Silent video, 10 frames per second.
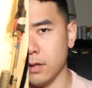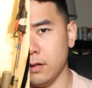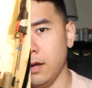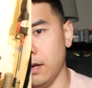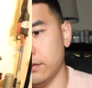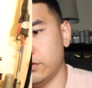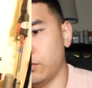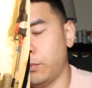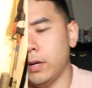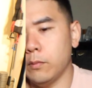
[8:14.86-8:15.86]
yeah, so
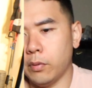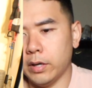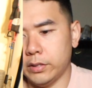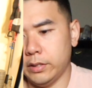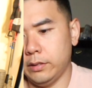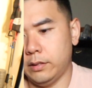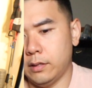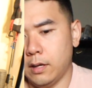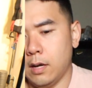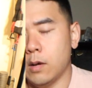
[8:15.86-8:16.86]
pin presses
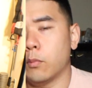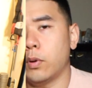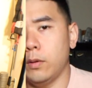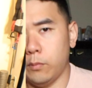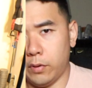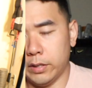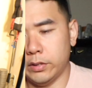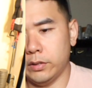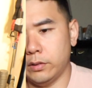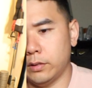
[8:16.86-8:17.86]

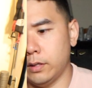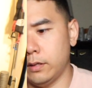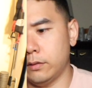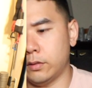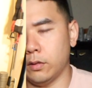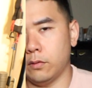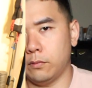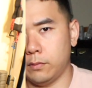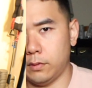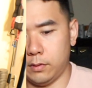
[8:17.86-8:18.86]
is good. So
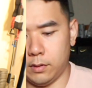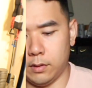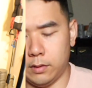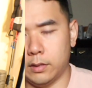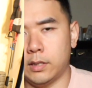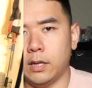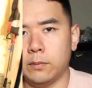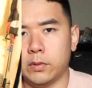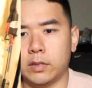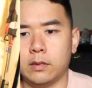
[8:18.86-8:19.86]
the
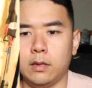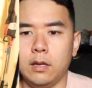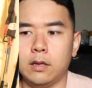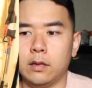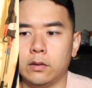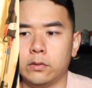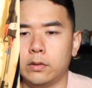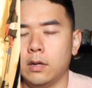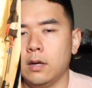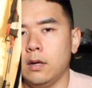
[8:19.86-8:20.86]
tips is,
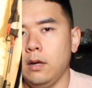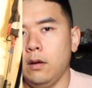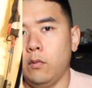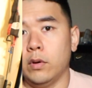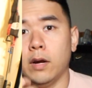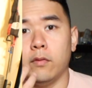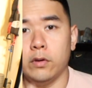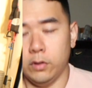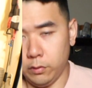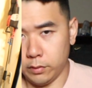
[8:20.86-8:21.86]
whenever
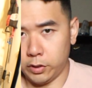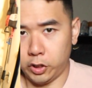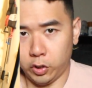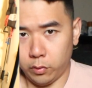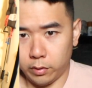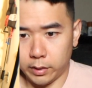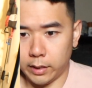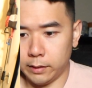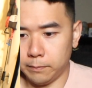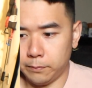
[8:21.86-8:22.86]
you're doing a shoulder
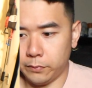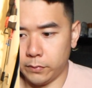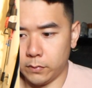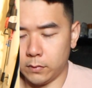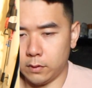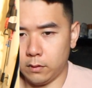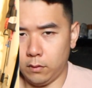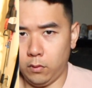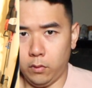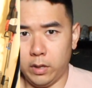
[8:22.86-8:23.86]
day
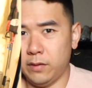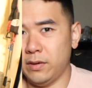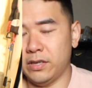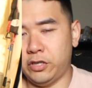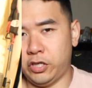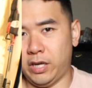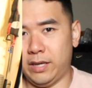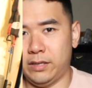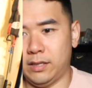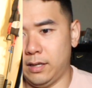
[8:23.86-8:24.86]
or even a
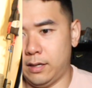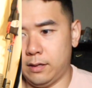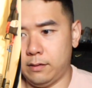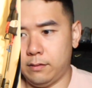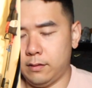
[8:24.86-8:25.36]
chest day,